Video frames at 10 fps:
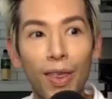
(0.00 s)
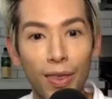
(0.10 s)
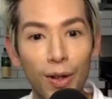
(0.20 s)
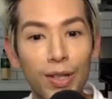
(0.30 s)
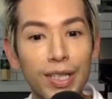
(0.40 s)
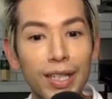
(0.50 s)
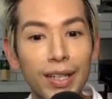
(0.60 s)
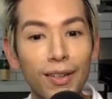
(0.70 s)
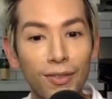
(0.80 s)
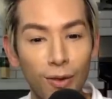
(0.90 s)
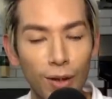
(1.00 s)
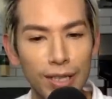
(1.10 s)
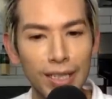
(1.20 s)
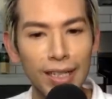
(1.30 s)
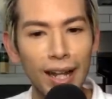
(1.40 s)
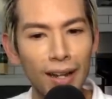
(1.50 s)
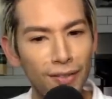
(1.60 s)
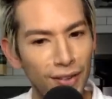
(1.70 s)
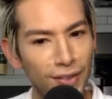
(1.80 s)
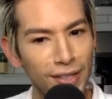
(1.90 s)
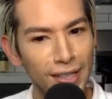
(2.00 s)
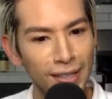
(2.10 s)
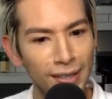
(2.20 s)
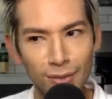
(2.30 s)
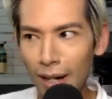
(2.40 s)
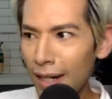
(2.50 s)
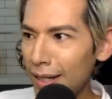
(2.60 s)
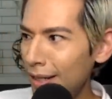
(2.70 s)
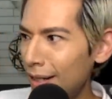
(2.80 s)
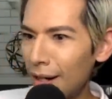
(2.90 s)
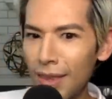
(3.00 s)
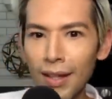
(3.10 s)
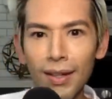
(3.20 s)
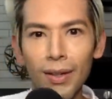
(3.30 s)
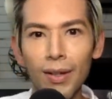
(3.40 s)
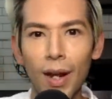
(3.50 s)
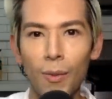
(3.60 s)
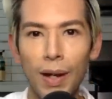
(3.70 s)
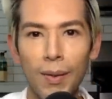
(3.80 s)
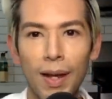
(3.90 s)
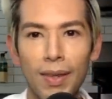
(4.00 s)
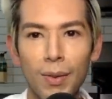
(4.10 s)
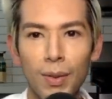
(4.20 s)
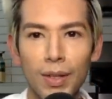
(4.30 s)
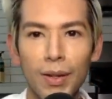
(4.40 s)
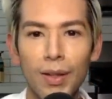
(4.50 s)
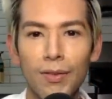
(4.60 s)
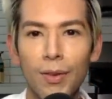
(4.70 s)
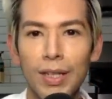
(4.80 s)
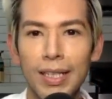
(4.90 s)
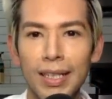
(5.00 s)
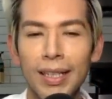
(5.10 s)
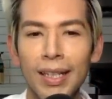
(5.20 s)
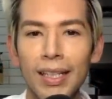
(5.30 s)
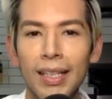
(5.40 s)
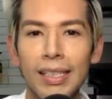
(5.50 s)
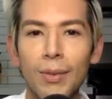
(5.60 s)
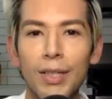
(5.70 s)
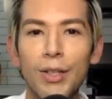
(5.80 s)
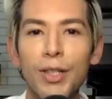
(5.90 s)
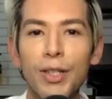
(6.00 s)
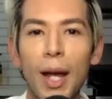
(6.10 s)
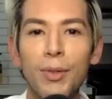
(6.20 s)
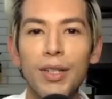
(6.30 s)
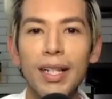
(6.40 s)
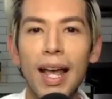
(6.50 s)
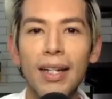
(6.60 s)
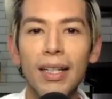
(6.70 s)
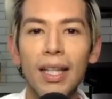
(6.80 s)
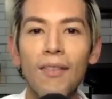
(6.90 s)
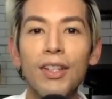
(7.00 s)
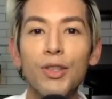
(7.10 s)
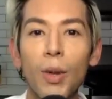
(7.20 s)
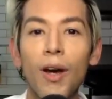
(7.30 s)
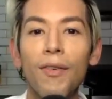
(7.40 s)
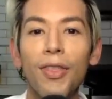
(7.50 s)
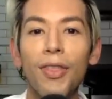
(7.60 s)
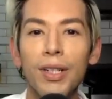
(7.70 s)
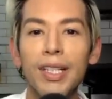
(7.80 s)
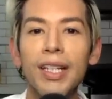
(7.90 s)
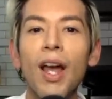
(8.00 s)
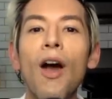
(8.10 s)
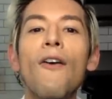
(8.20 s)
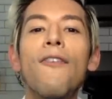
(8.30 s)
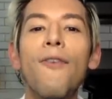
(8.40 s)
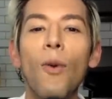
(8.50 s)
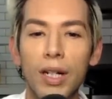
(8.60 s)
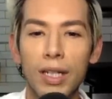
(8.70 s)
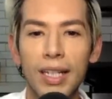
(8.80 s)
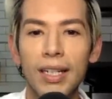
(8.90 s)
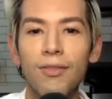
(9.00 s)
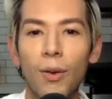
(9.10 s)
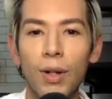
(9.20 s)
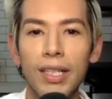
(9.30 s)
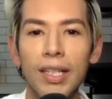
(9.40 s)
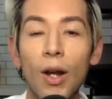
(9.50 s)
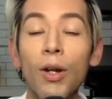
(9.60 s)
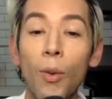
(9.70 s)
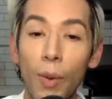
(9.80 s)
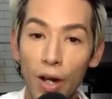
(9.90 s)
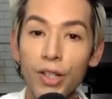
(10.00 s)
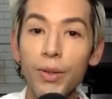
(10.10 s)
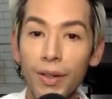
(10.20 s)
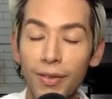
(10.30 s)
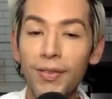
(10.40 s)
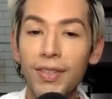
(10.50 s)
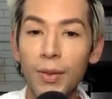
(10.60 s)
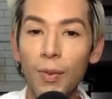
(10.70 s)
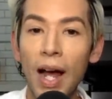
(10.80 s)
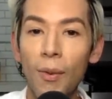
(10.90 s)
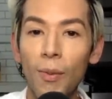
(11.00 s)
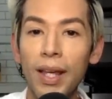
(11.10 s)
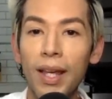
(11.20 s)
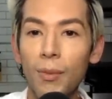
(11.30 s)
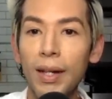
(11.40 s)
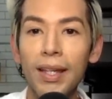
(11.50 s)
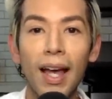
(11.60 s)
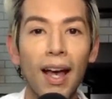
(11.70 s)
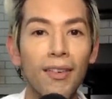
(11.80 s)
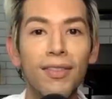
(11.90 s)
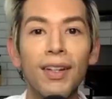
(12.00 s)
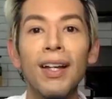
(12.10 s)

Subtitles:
13, 14, and 15, right? I think we're only going to 14. Let's see. We're doing chapter 10, 11, 12, 13, 14, 14. Oh, no, we are doing 15. Wow, we have...